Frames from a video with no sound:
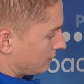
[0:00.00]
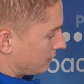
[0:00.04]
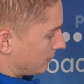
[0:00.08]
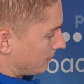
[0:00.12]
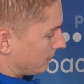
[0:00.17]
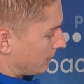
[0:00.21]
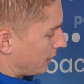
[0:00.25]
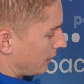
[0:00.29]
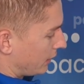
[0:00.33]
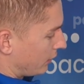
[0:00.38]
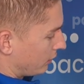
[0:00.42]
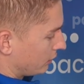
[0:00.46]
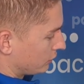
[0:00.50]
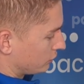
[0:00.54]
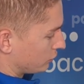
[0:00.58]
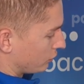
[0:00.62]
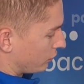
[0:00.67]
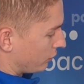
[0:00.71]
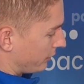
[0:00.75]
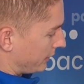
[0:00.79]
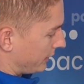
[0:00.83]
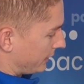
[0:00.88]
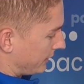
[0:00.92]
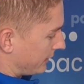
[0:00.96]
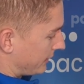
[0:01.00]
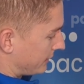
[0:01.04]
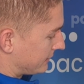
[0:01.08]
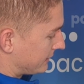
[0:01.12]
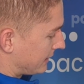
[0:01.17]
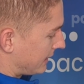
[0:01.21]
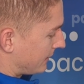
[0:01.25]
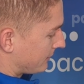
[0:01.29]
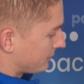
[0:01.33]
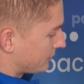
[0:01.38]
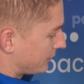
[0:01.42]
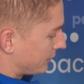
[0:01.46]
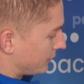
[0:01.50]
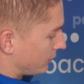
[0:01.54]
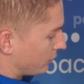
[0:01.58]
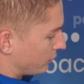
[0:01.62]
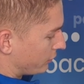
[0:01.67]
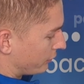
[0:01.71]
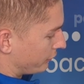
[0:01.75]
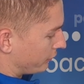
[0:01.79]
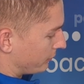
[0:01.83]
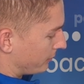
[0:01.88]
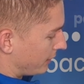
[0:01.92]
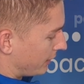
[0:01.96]
my drawing is absolutely
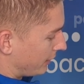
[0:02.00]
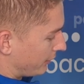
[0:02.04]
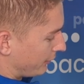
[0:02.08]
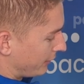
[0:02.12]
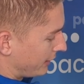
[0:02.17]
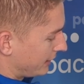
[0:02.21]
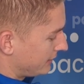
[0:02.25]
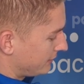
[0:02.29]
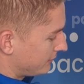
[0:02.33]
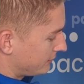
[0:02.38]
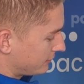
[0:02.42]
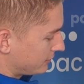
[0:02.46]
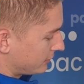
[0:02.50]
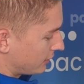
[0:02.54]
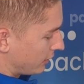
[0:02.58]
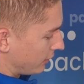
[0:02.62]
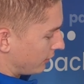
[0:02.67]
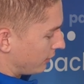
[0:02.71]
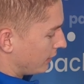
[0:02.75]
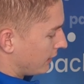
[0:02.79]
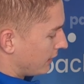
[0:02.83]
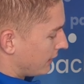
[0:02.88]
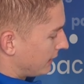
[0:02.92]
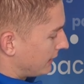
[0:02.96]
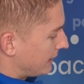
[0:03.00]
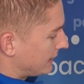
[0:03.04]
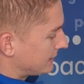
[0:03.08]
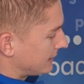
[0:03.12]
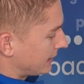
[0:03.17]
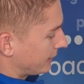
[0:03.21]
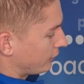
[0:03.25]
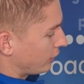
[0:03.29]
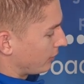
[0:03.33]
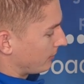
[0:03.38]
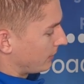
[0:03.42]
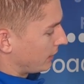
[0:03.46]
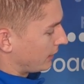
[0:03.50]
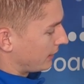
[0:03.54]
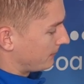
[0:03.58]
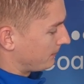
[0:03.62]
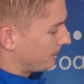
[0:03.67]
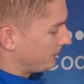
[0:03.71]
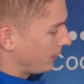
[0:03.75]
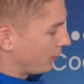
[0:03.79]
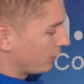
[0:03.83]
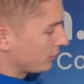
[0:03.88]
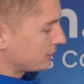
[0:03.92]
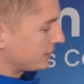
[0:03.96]
awful, by the way. So let's say I've got my
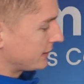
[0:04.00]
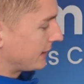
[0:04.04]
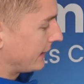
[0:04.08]
box